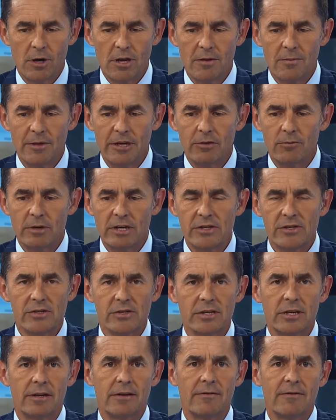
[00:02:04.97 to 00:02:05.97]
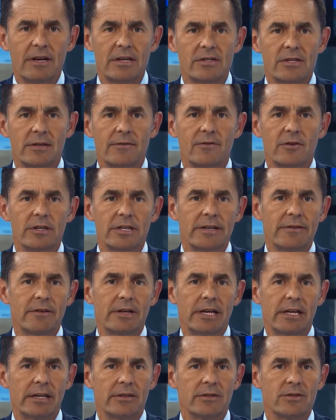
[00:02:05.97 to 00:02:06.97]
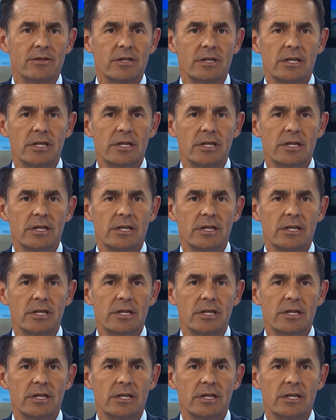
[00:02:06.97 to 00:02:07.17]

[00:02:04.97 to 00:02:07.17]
of the big risks in investing for dividends